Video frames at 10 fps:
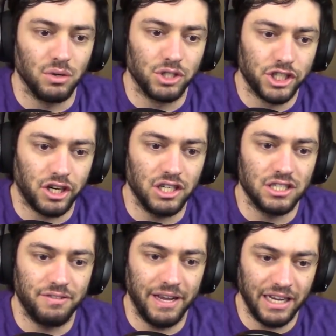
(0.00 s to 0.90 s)
Shards
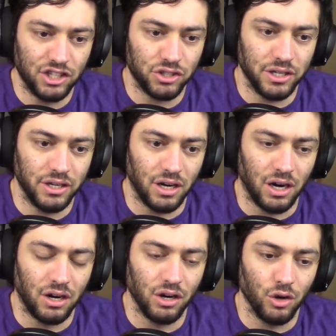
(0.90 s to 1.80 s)
of Hatred
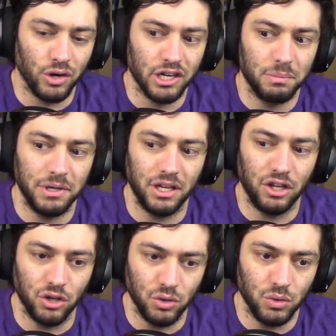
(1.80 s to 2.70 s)
are going to be
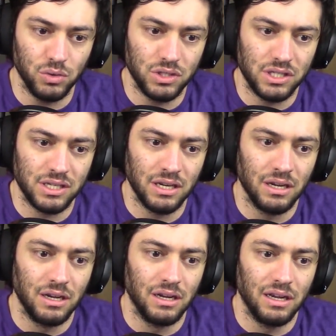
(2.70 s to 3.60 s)
used
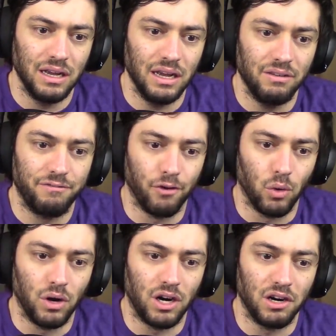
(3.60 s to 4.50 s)

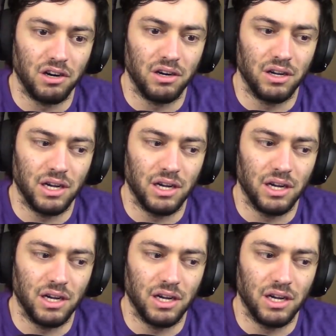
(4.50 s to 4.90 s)
for